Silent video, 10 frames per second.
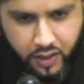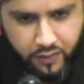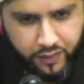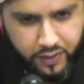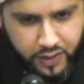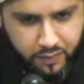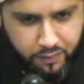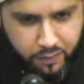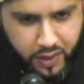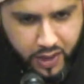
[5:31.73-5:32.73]
covered
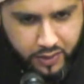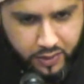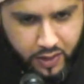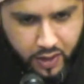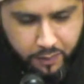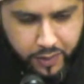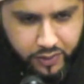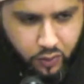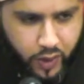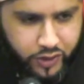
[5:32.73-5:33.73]
in blood,
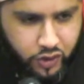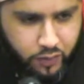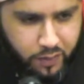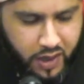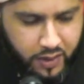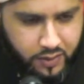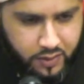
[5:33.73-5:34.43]
but which blood?